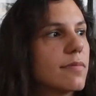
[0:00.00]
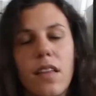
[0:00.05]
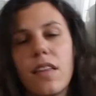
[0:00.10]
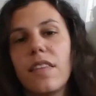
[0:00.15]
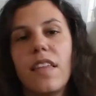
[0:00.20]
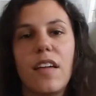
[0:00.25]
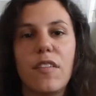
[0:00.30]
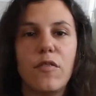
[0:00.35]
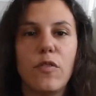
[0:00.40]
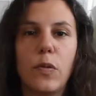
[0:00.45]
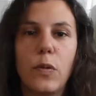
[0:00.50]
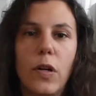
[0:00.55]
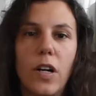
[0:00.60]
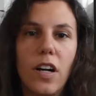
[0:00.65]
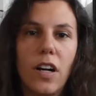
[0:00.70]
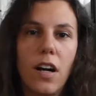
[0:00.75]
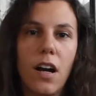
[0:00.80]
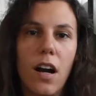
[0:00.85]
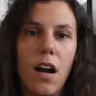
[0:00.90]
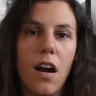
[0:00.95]
Then
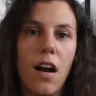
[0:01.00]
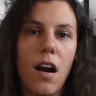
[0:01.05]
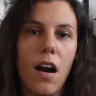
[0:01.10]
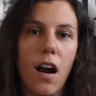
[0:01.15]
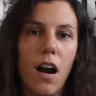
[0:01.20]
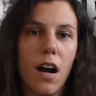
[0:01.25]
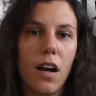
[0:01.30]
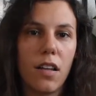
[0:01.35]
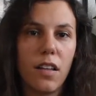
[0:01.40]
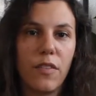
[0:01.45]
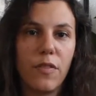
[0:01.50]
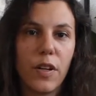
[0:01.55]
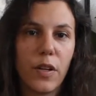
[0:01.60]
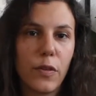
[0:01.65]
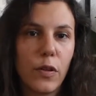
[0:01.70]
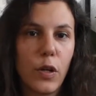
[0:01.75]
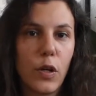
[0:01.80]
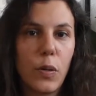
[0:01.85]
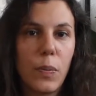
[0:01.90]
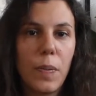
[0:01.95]
for our living
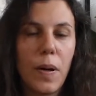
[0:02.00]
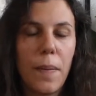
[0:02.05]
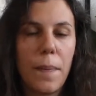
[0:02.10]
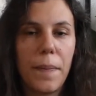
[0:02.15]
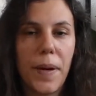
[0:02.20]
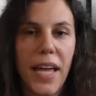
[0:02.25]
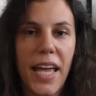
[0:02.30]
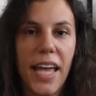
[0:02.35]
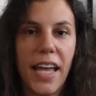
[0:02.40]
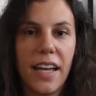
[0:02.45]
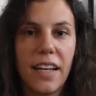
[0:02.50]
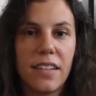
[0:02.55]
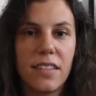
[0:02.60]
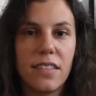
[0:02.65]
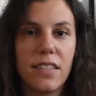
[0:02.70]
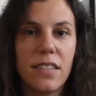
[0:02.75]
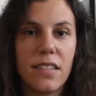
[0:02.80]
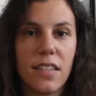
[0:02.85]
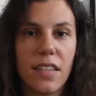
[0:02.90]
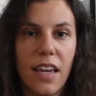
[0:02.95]
room, my
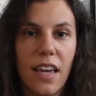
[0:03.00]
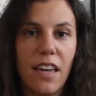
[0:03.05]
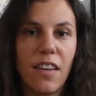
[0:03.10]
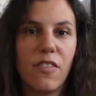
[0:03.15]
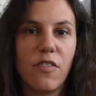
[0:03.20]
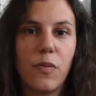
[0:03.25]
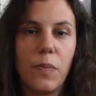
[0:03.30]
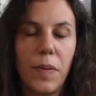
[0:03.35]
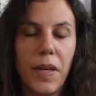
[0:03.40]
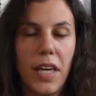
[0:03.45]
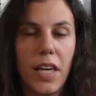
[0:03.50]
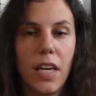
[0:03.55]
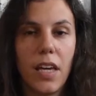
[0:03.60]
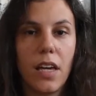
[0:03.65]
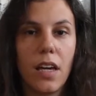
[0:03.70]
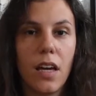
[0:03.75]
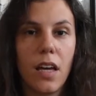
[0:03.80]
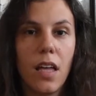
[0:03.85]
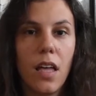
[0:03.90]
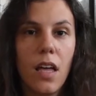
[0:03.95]
aunt gave
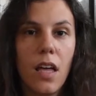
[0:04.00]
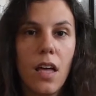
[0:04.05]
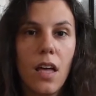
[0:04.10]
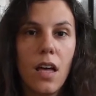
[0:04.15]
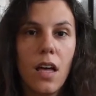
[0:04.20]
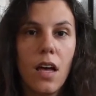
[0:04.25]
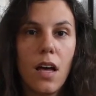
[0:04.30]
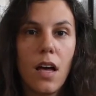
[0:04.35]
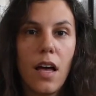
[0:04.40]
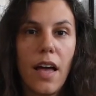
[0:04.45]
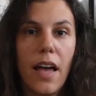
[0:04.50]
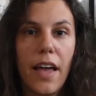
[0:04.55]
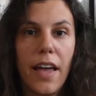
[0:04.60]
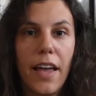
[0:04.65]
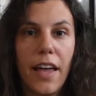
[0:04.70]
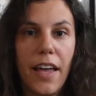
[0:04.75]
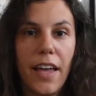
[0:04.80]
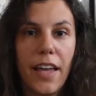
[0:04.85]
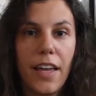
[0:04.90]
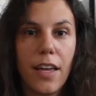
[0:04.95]
me
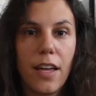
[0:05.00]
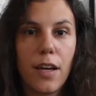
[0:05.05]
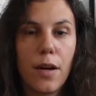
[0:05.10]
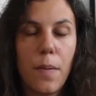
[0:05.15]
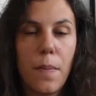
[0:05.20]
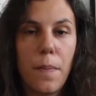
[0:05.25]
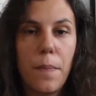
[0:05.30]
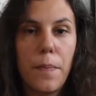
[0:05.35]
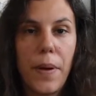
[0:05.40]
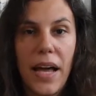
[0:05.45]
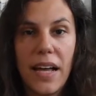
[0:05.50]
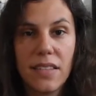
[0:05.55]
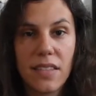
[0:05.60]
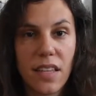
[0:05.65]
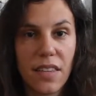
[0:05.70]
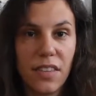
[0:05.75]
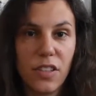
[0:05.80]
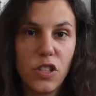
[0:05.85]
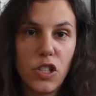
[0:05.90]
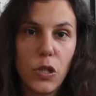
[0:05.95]
a
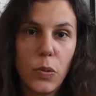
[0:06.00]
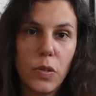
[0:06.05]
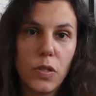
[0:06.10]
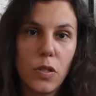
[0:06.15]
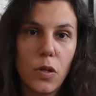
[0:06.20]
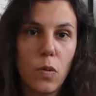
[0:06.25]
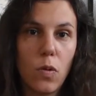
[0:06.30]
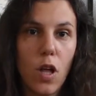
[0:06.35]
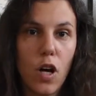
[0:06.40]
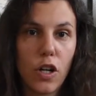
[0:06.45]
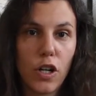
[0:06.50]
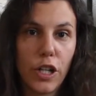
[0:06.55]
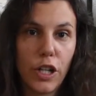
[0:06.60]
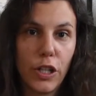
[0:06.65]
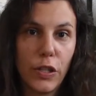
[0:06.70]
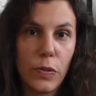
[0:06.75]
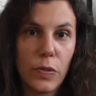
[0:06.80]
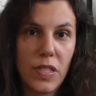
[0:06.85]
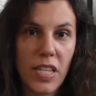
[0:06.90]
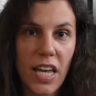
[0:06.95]
basket that she was no longer
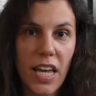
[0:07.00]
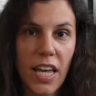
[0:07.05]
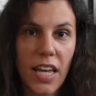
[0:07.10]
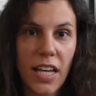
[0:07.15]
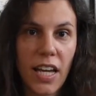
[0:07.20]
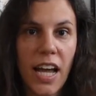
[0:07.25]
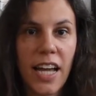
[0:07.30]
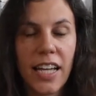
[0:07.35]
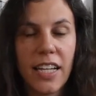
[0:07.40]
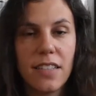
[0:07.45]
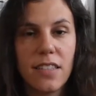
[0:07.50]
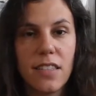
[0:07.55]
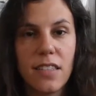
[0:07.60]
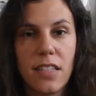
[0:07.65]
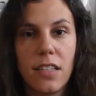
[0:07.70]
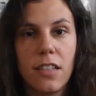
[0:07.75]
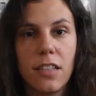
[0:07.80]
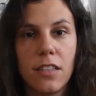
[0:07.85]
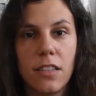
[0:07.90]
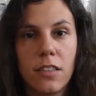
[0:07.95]
using. I had
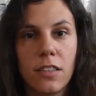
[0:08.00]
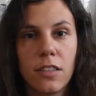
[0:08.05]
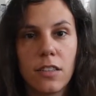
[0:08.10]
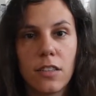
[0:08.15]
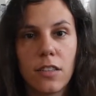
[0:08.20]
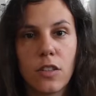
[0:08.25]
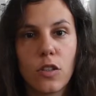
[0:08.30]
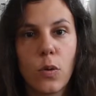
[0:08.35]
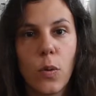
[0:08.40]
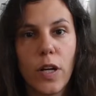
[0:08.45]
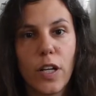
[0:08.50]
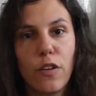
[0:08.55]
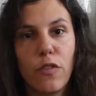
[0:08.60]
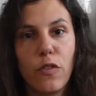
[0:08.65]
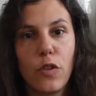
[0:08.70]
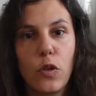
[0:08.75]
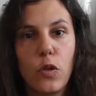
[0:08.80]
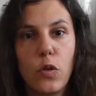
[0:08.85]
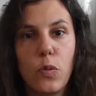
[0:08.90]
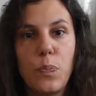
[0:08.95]
seen quite a
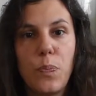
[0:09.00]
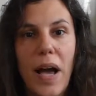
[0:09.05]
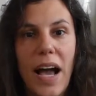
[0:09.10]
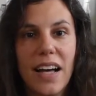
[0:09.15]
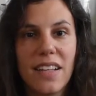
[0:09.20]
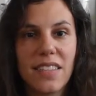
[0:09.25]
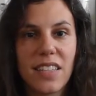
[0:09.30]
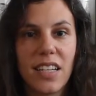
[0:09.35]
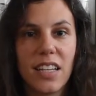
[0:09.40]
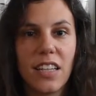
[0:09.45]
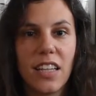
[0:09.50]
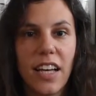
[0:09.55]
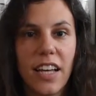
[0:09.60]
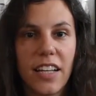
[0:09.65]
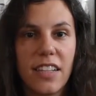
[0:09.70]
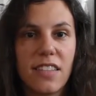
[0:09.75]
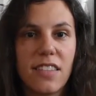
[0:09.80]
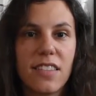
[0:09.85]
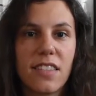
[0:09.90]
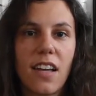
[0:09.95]
few basket
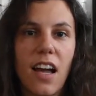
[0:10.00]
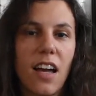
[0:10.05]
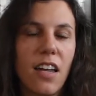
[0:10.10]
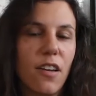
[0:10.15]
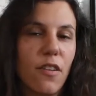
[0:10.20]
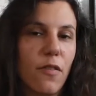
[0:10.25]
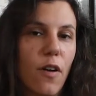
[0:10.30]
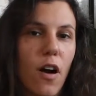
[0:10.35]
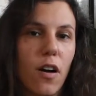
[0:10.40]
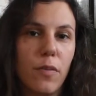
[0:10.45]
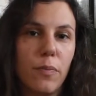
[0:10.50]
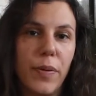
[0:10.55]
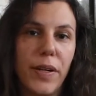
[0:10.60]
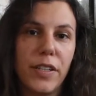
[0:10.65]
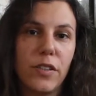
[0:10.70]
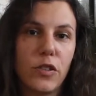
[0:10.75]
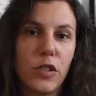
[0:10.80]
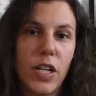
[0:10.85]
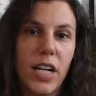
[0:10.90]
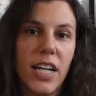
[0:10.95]
lights kind of on
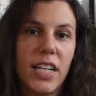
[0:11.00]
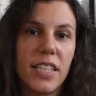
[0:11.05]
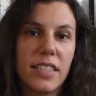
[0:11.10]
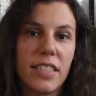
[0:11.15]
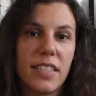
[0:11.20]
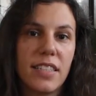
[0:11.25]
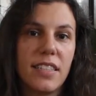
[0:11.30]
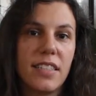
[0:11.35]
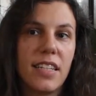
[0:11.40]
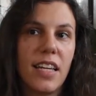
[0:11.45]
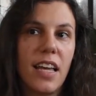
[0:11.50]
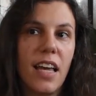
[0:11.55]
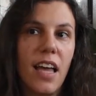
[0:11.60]
Pinterest,